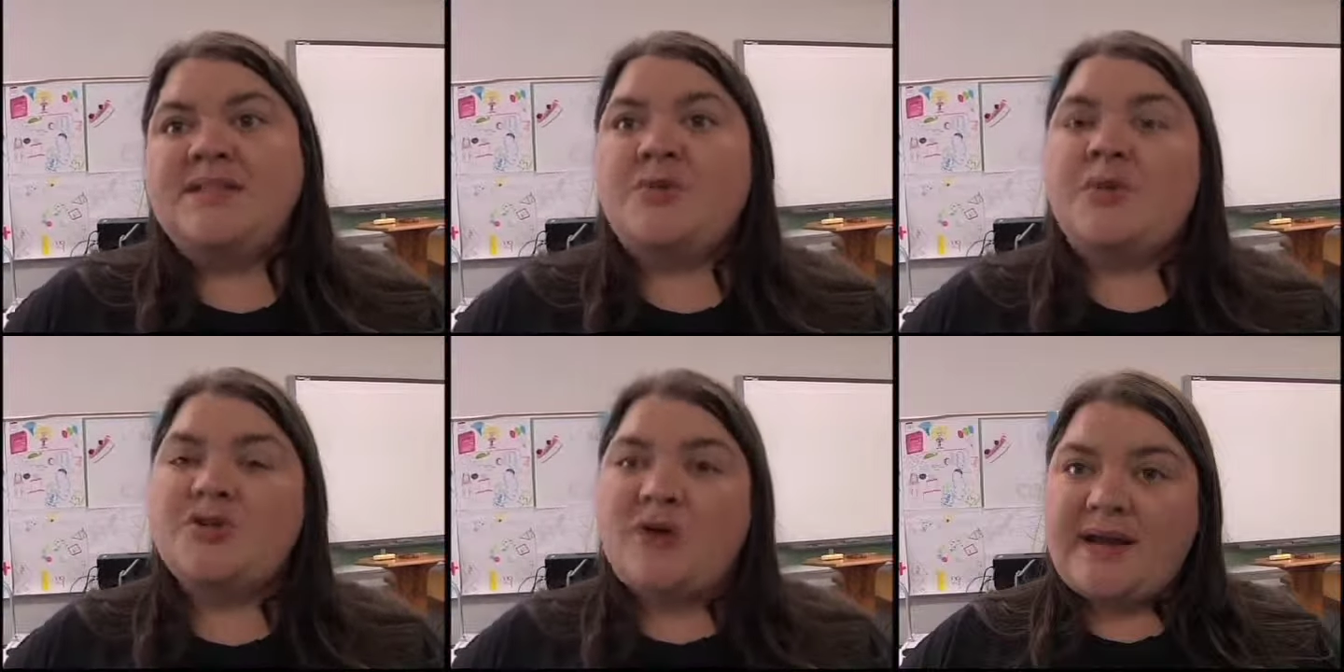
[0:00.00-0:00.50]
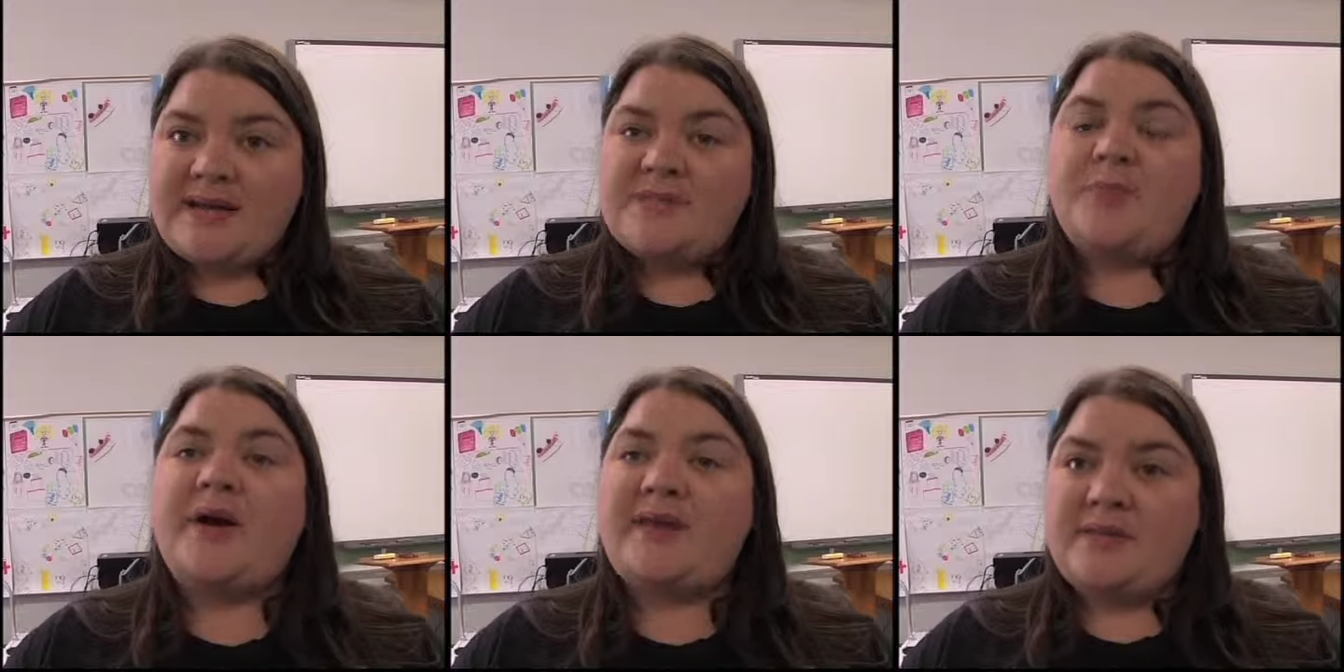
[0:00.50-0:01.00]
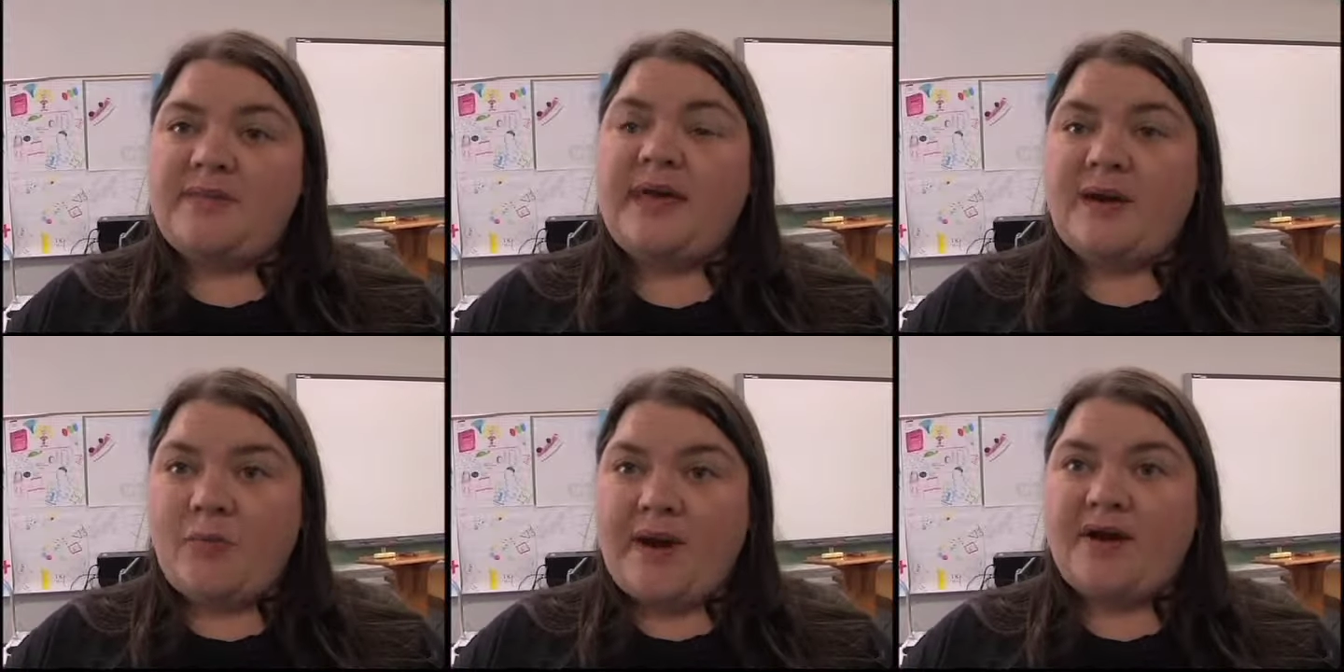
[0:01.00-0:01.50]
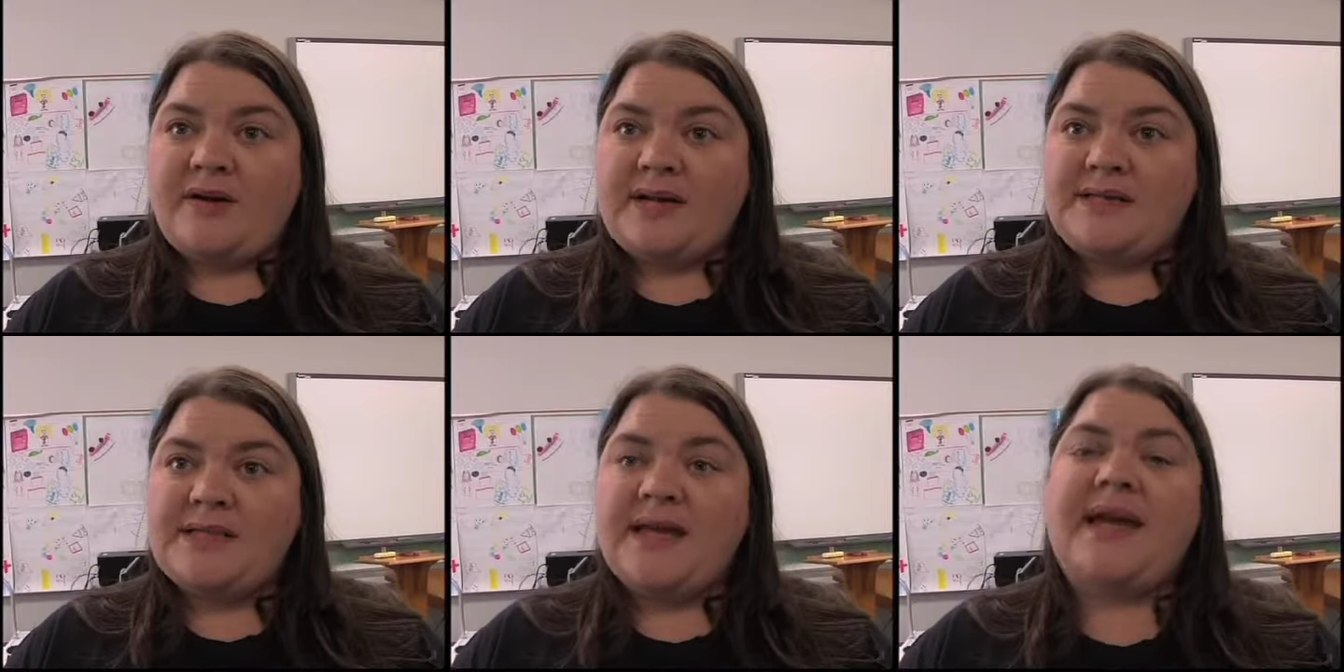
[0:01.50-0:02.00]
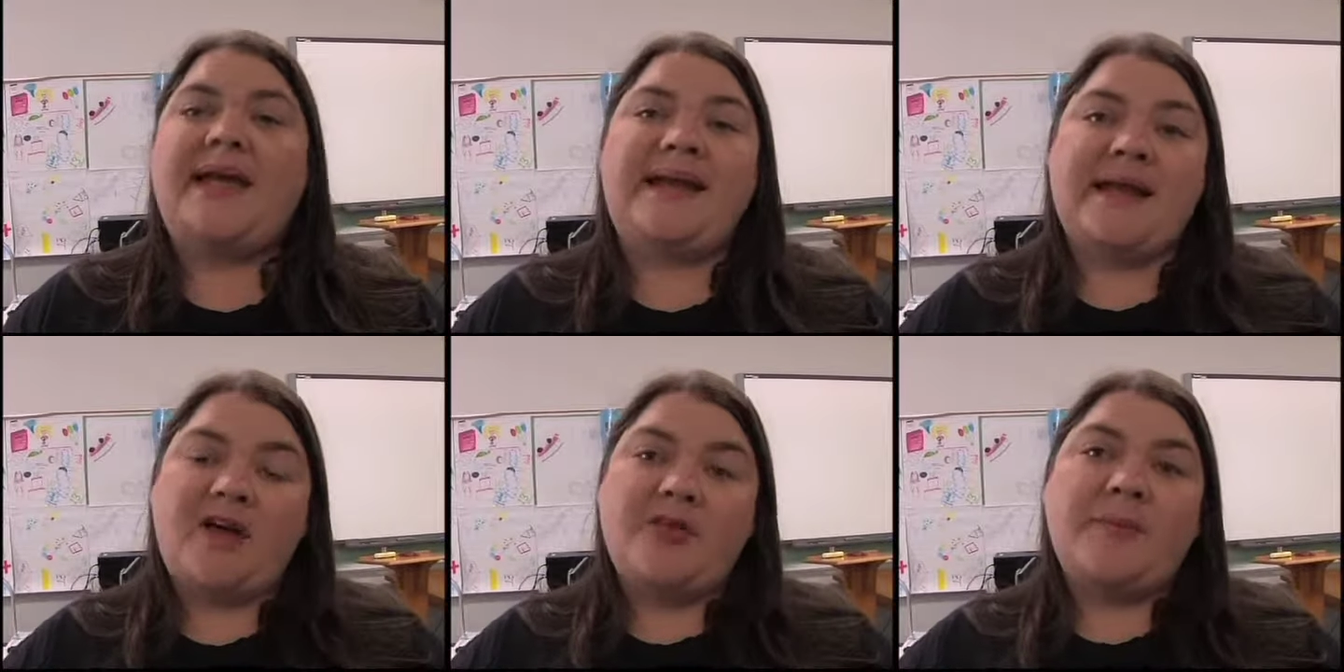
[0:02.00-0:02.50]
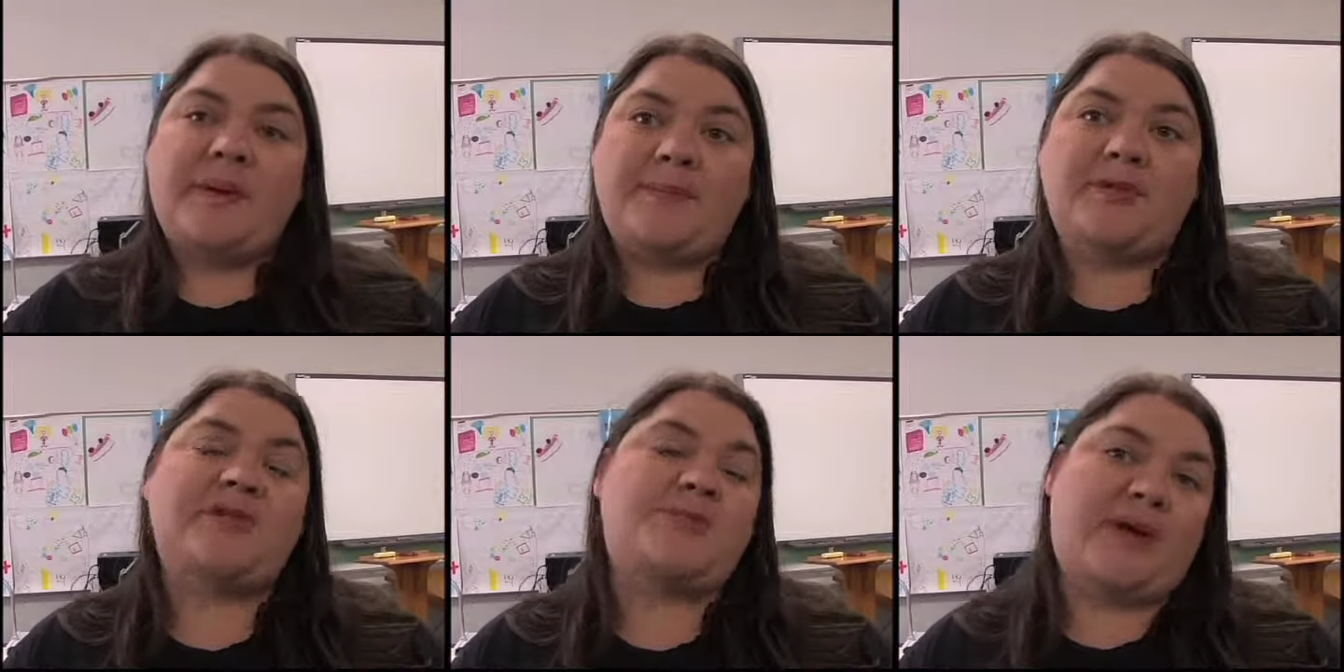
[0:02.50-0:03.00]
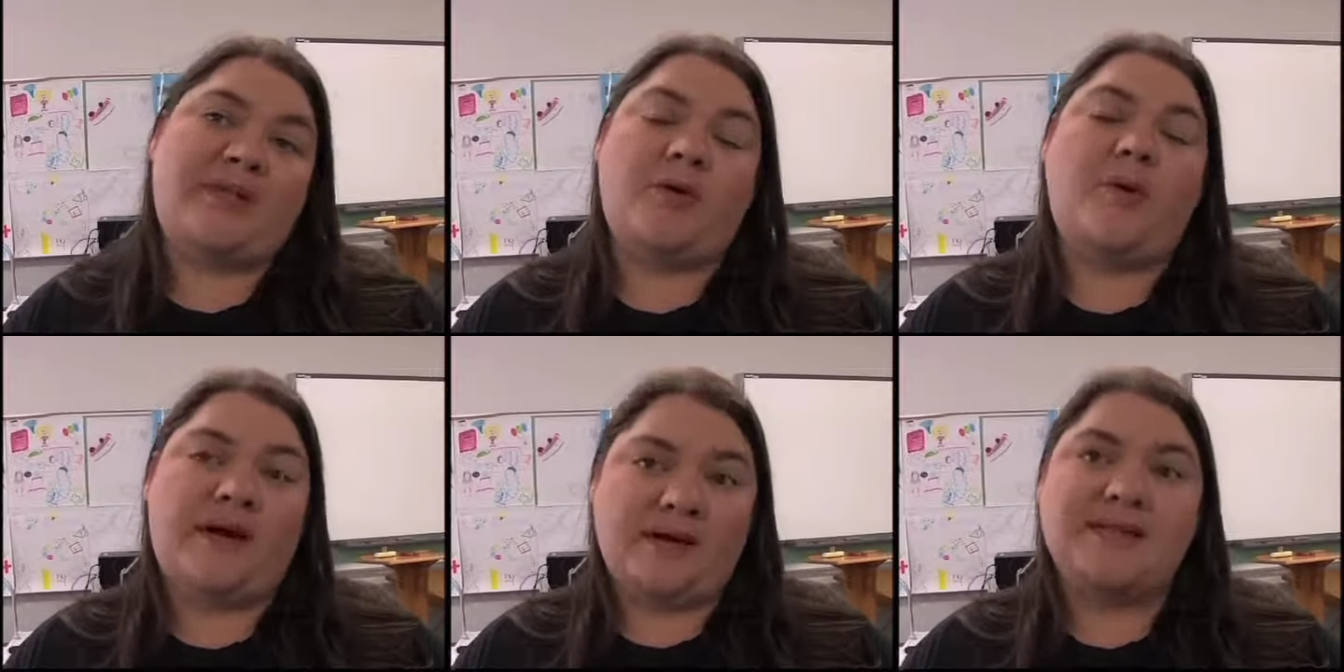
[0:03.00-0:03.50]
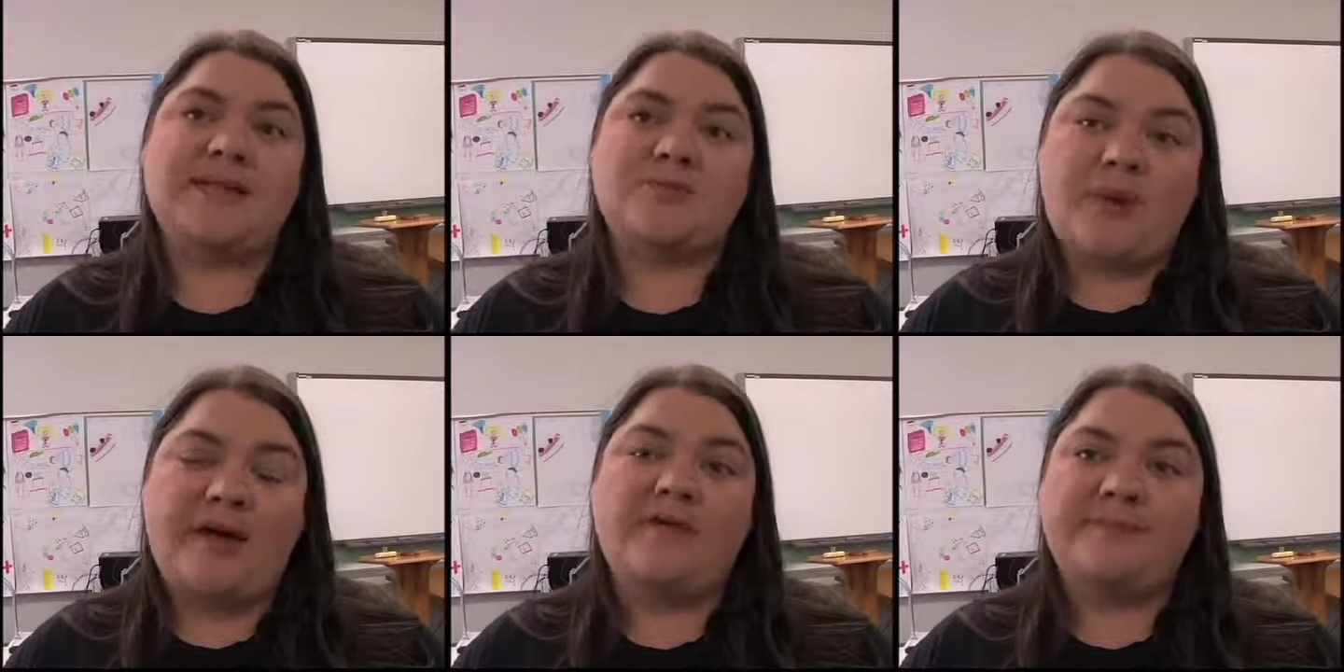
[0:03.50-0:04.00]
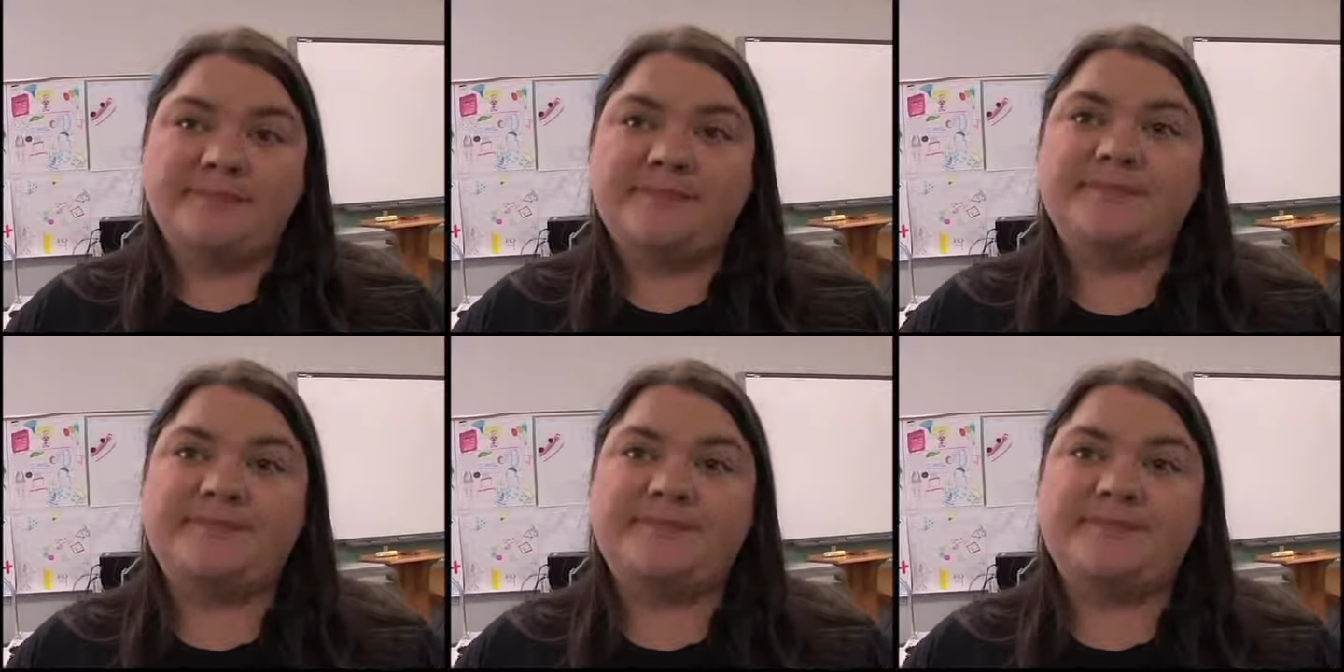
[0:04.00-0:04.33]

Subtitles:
So we're trying to spread that awareness and get other people to spread the awareness as well.